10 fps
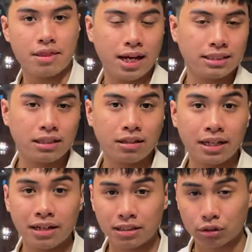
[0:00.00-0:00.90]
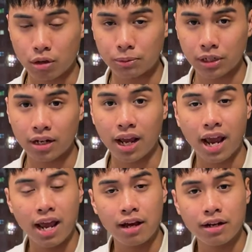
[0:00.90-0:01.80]
That's in the link in the description,
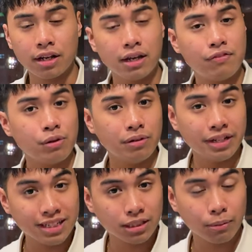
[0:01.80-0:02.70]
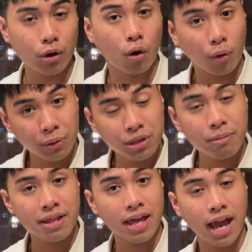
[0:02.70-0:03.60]
and if you need someone to hold you
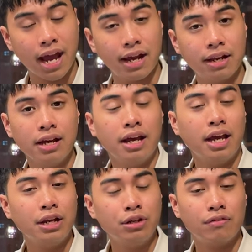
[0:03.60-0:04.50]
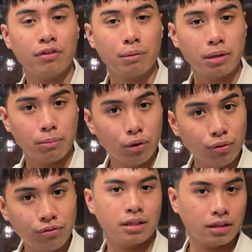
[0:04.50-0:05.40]
by the hand in your Philippine
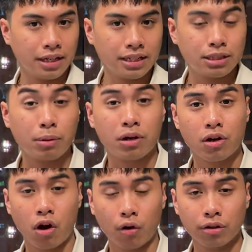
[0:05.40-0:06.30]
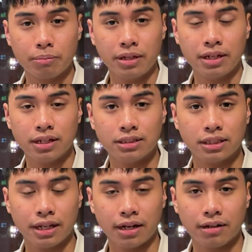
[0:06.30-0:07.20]
move, the link to book a call with me
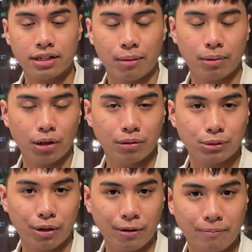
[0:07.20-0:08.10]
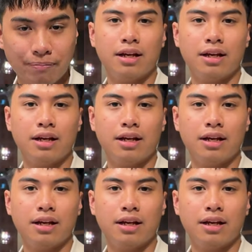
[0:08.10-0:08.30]
is there down below as well.